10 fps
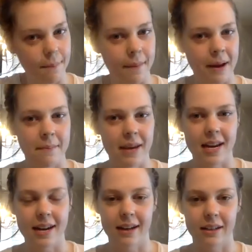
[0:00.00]
my
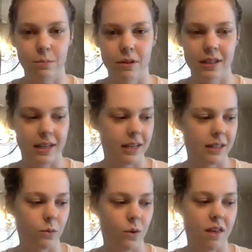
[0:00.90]
main
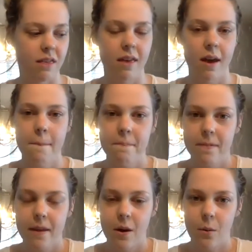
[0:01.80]
expertise with
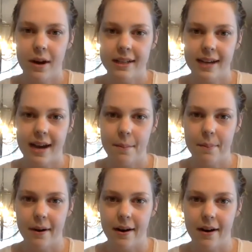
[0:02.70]
WhatsApp
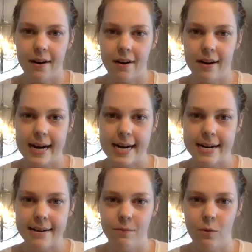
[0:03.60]

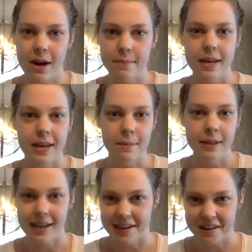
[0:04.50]
are one, being a
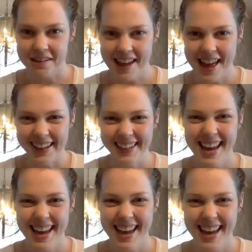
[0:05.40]
millennial,
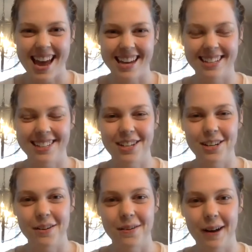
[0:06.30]
and
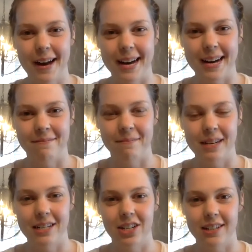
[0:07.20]
two,
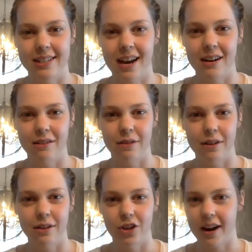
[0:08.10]
just kind of
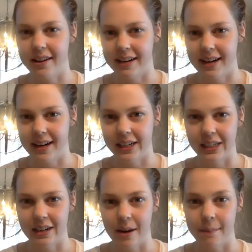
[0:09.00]
trial and
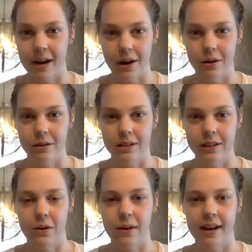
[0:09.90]
error on my own.
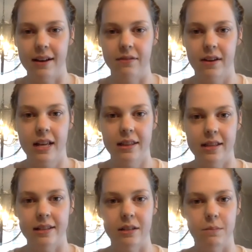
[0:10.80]
So
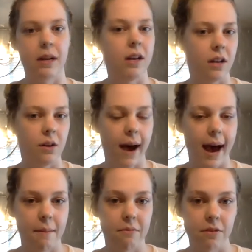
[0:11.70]
this has been a new
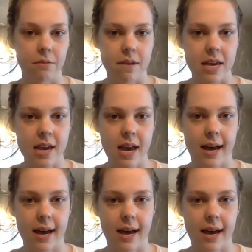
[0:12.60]
app for me.